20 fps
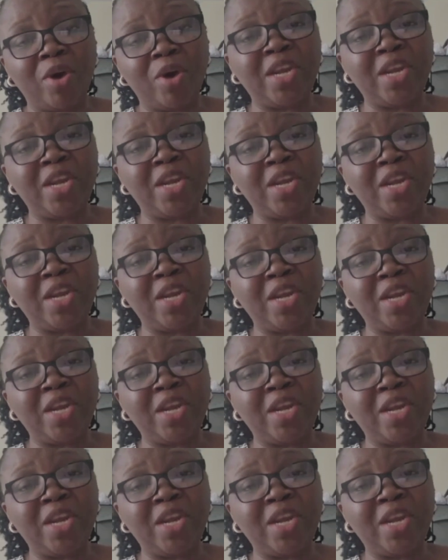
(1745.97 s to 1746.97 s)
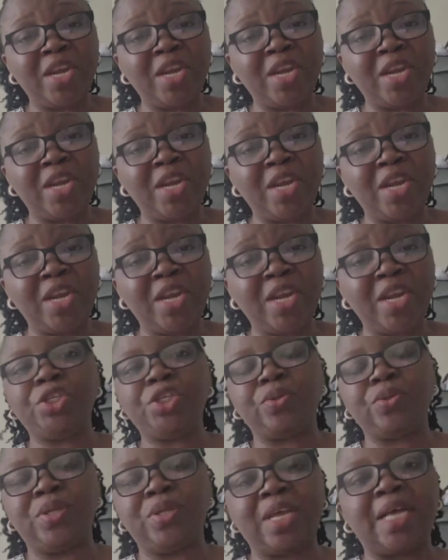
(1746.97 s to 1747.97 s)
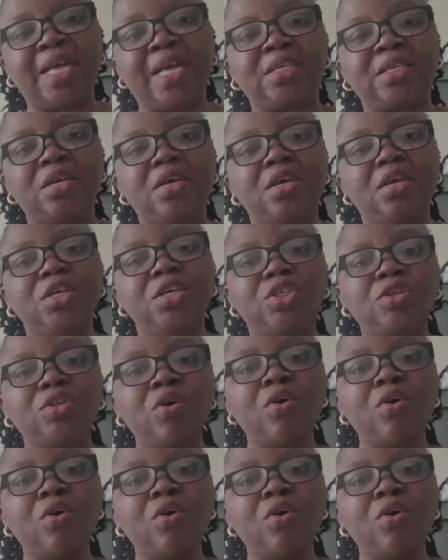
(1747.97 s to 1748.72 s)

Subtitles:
somebody I know to venture into that.